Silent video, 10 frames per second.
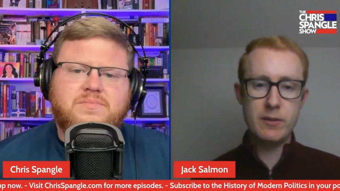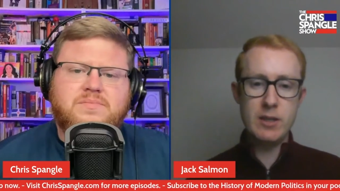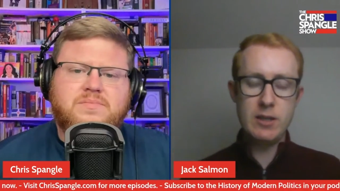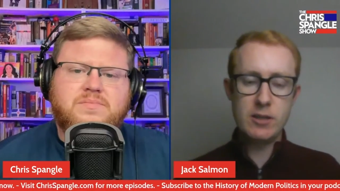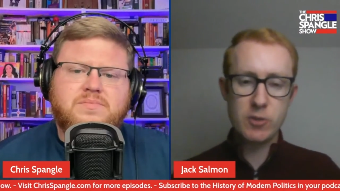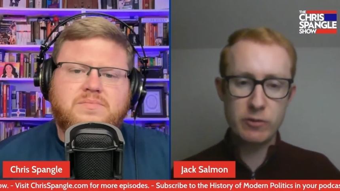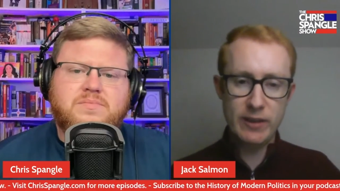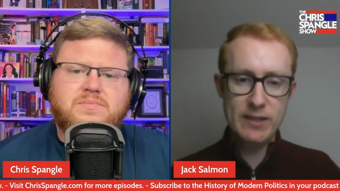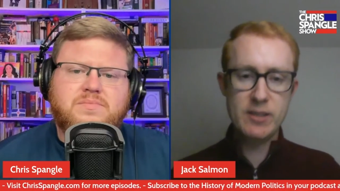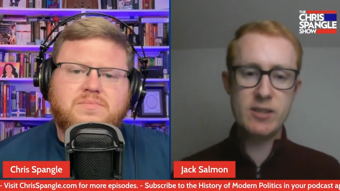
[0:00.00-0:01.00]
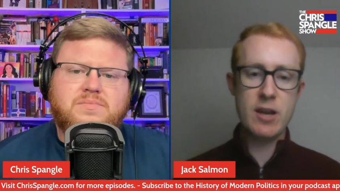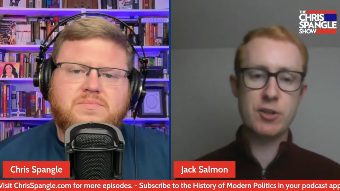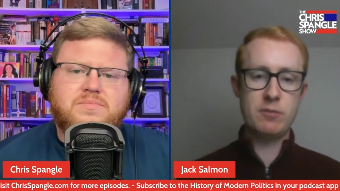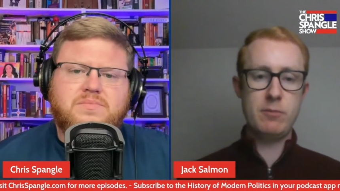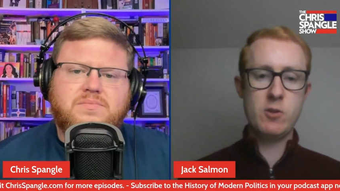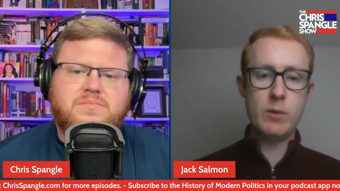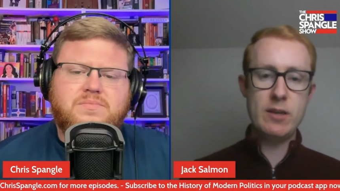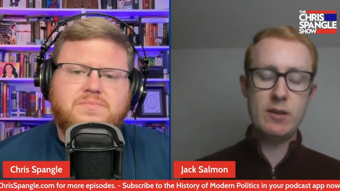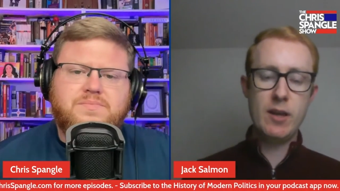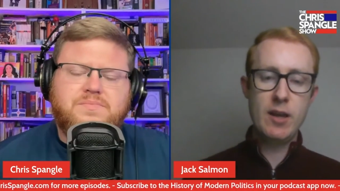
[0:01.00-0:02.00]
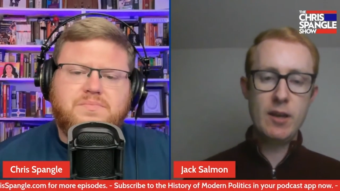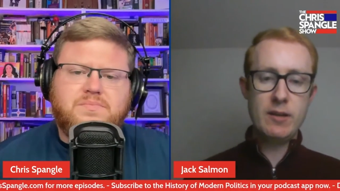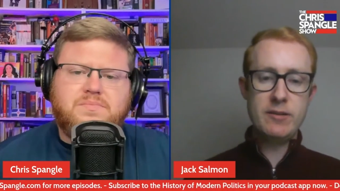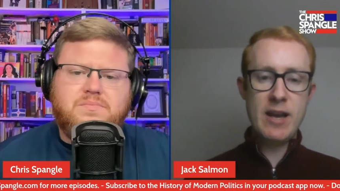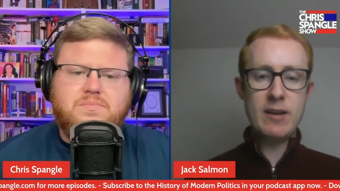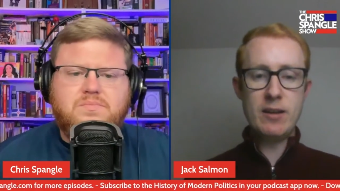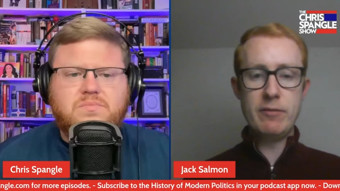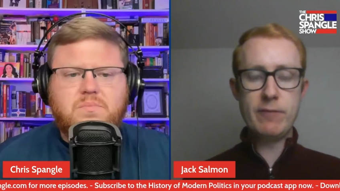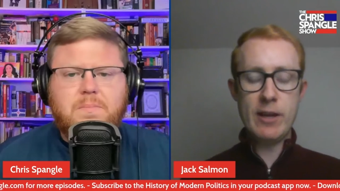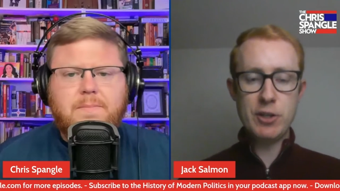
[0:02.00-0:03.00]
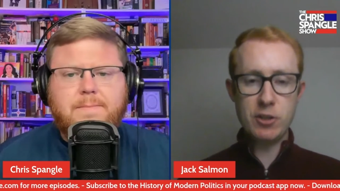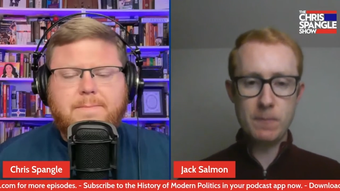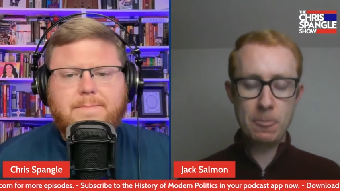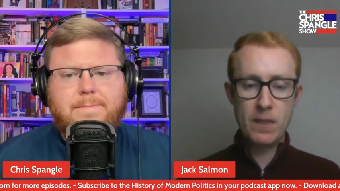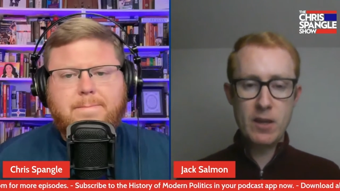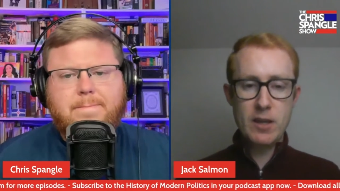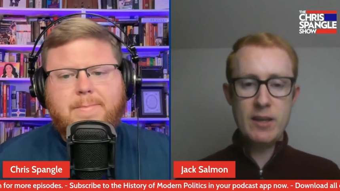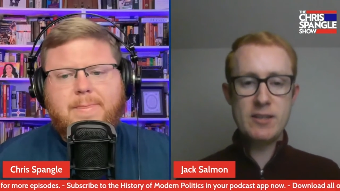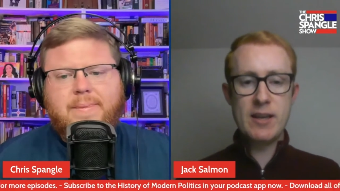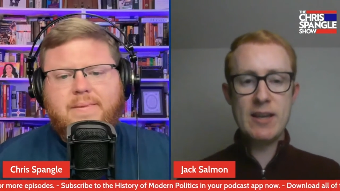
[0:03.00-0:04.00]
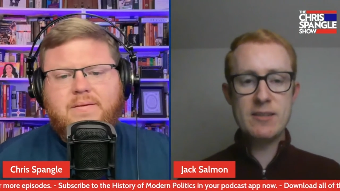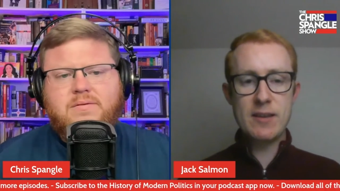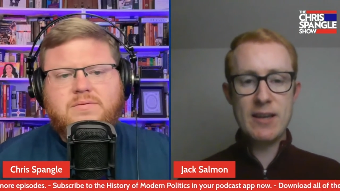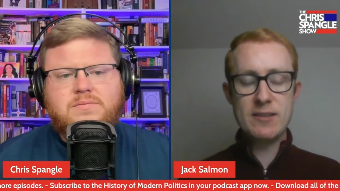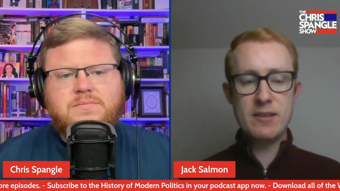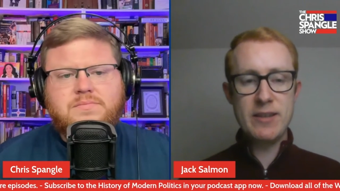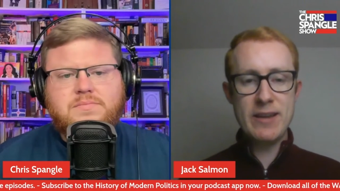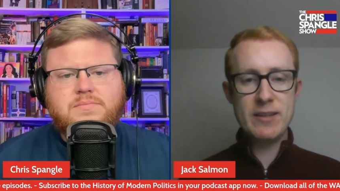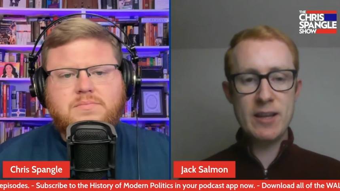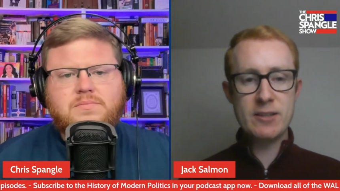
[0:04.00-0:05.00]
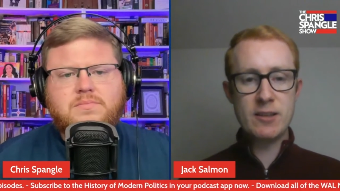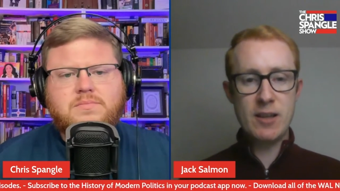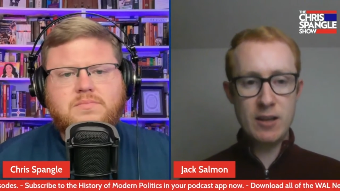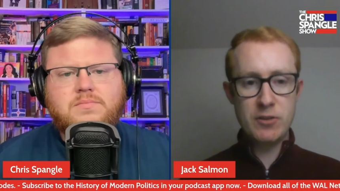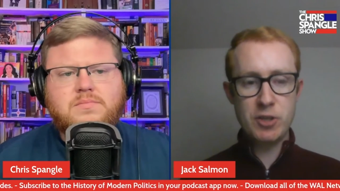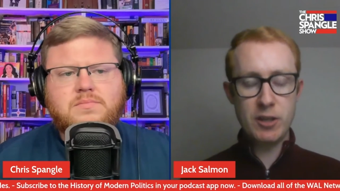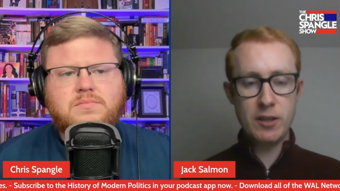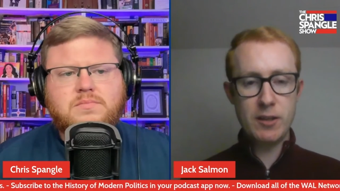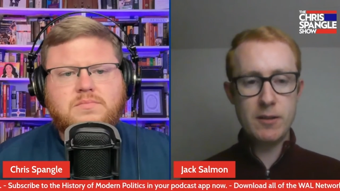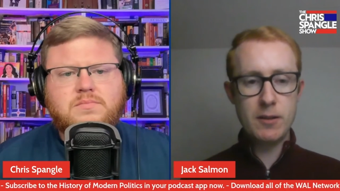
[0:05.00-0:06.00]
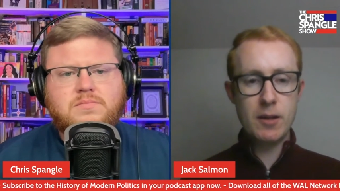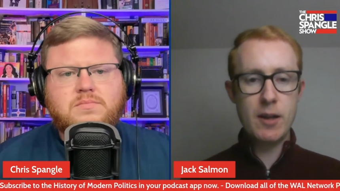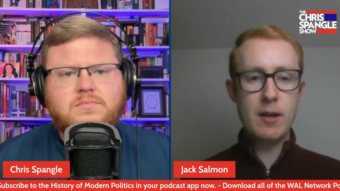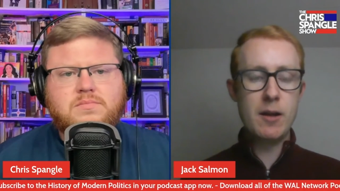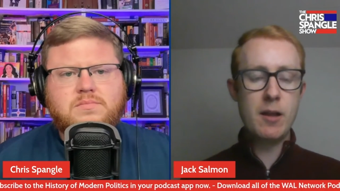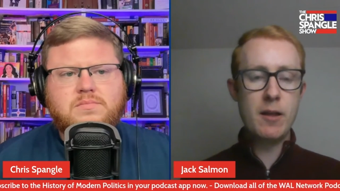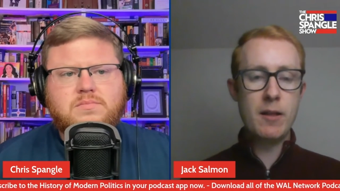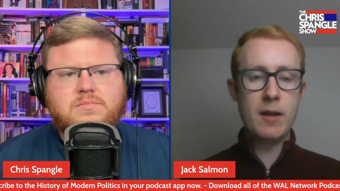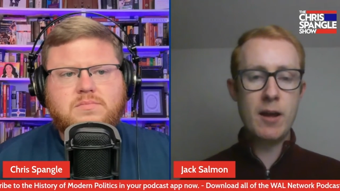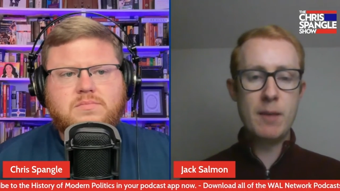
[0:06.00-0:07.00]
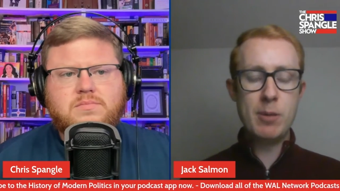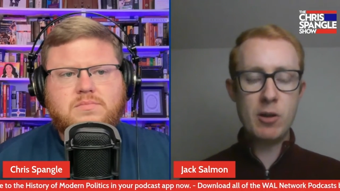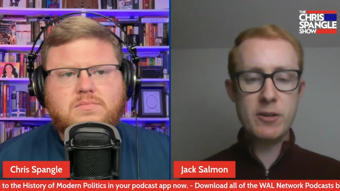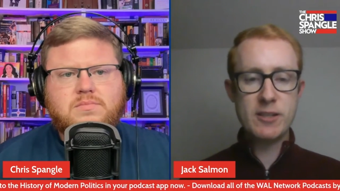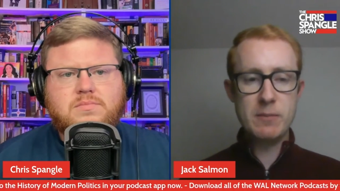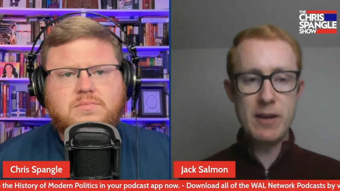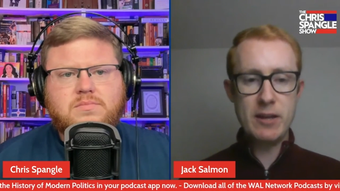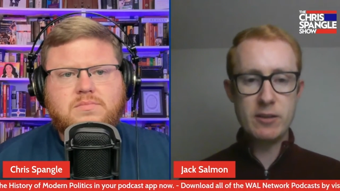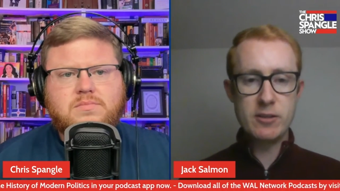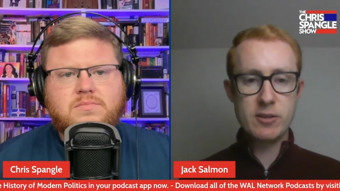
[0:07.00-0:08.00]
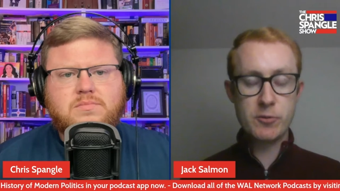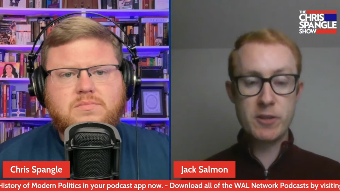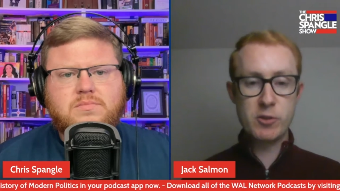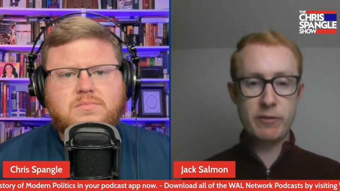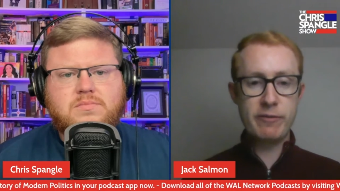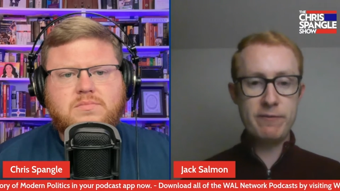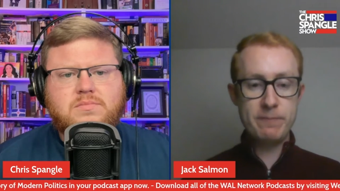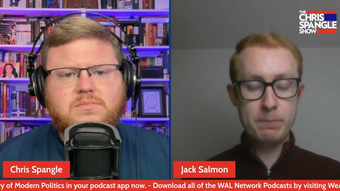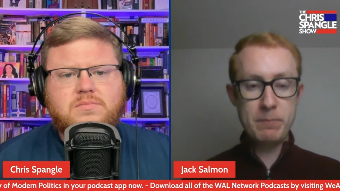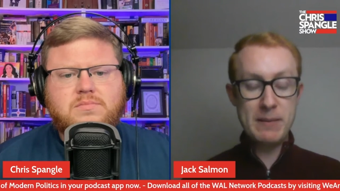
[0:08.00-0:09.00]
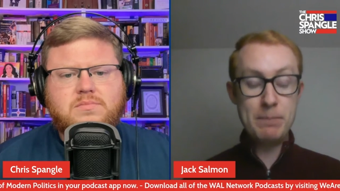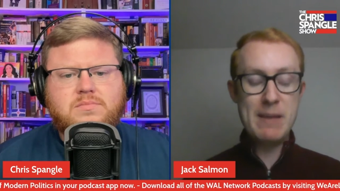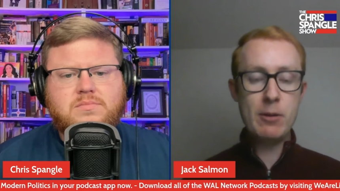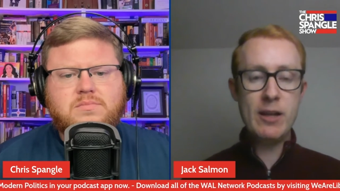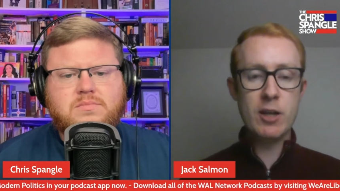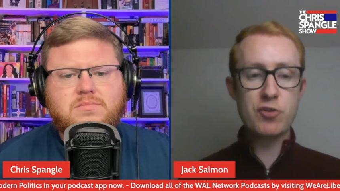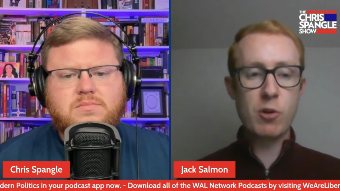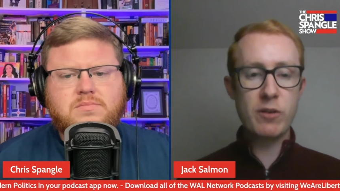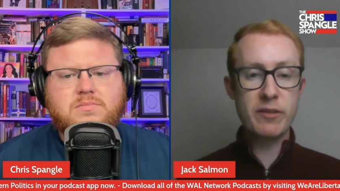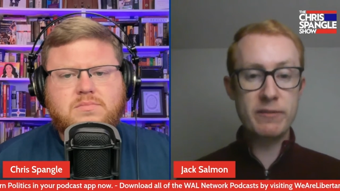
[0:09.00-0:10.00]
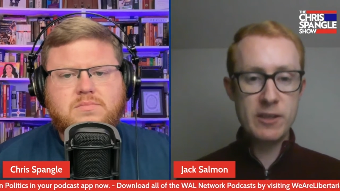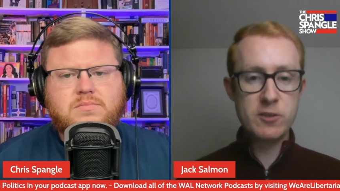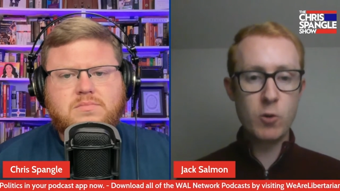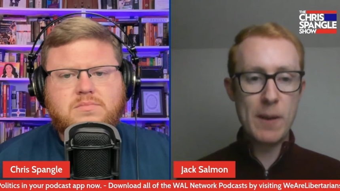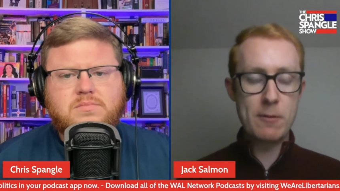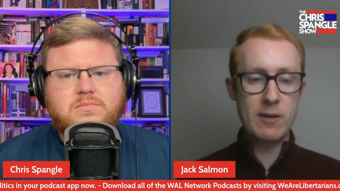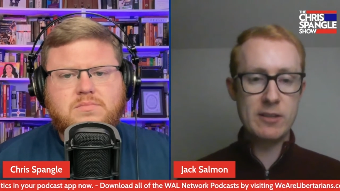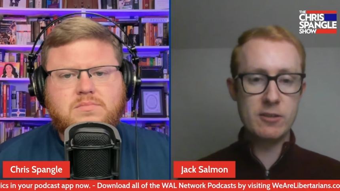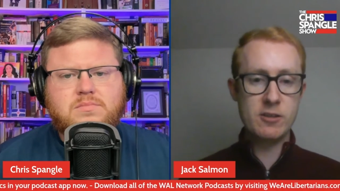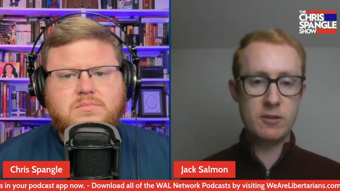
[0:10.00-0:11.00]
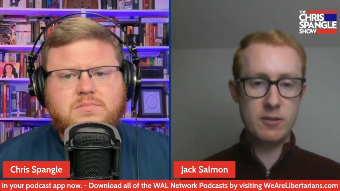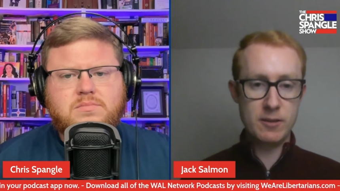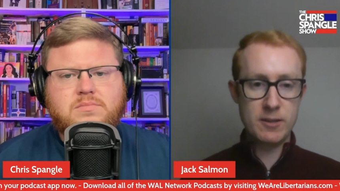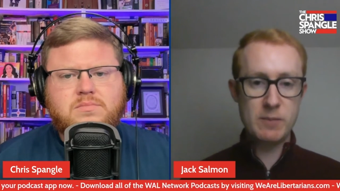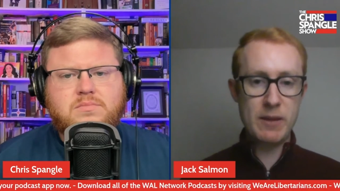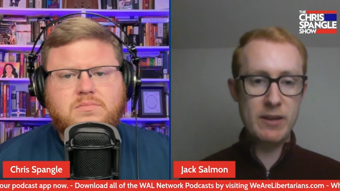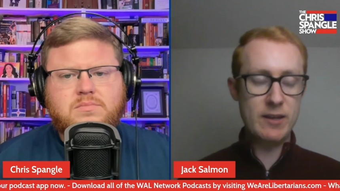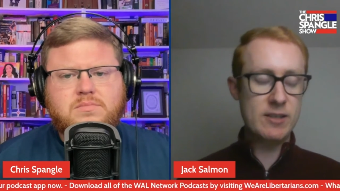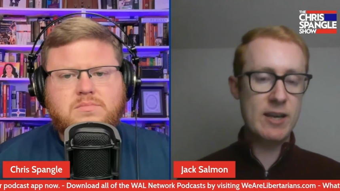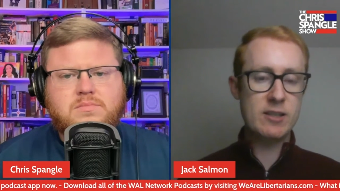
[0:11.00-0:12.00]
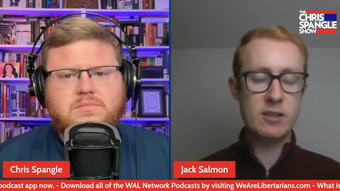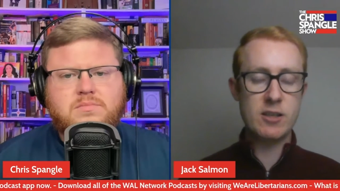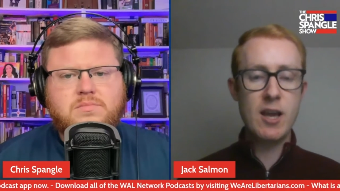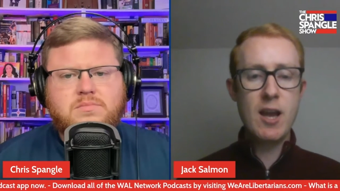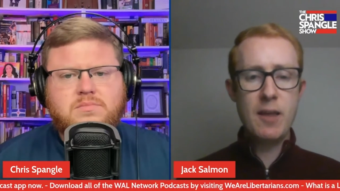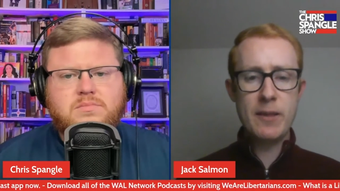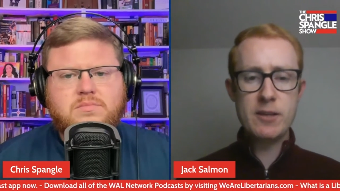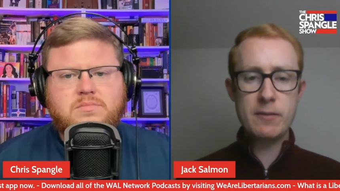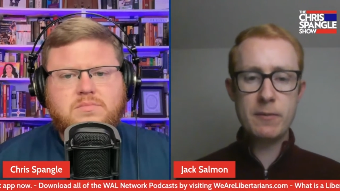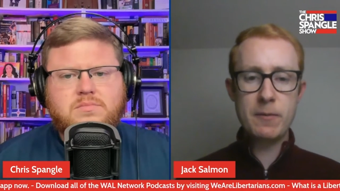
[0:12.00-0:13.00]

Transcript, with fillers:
Speaker 1: the sort of intersection between debt and inflation is that as, as the debt gets larger, uh, policymakers, so, the sort of people in control of the fiscal apparatus, so the, the spending and taxes, they,